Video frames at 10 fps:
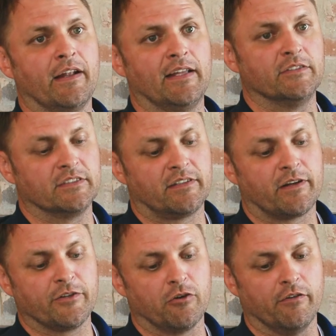allows us to
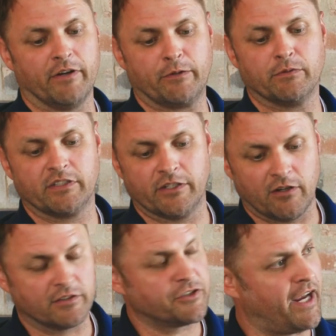control frequency
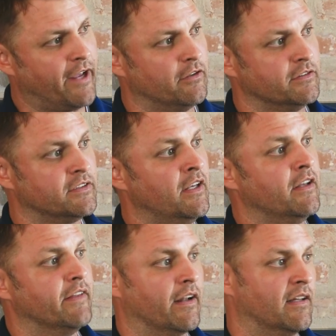across channels,
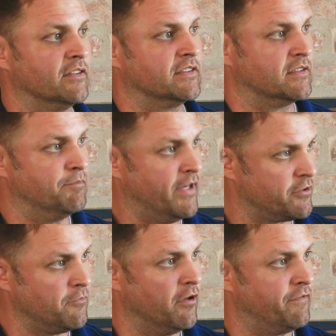that allows us to measure more